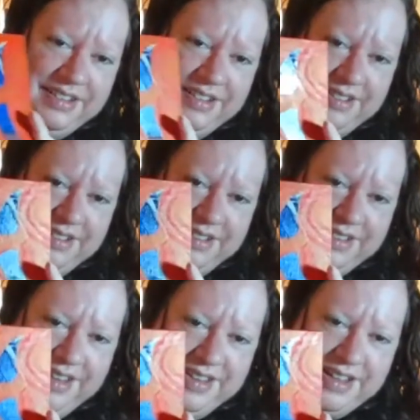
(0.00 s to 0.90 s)
The
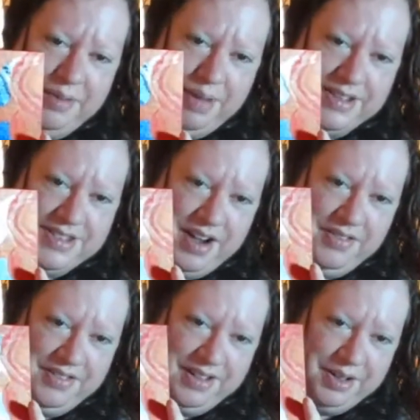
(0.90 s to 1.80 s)
light's kind of bouncing off
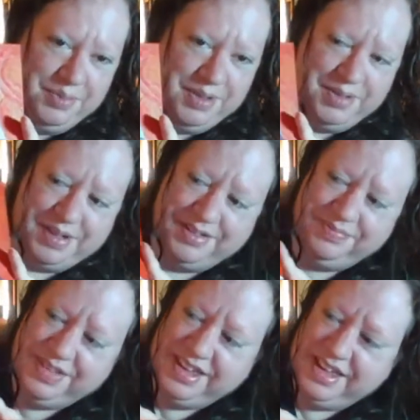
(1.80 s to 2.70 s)
it a little bit, but
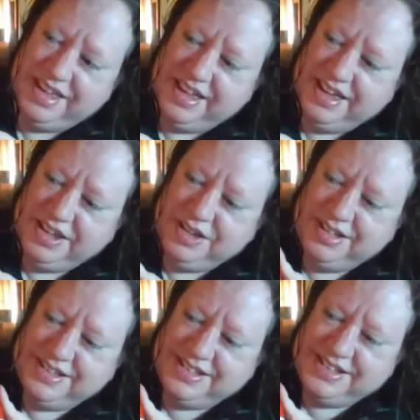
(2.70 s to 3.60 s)
you
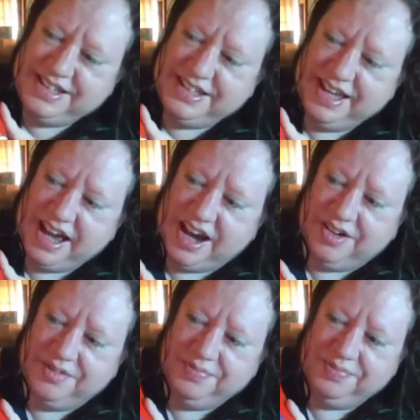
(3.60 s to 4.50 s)
can see
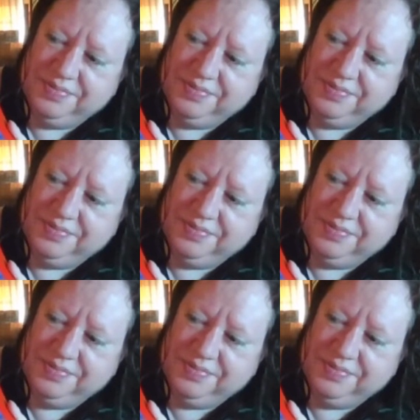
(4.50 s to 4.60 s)
how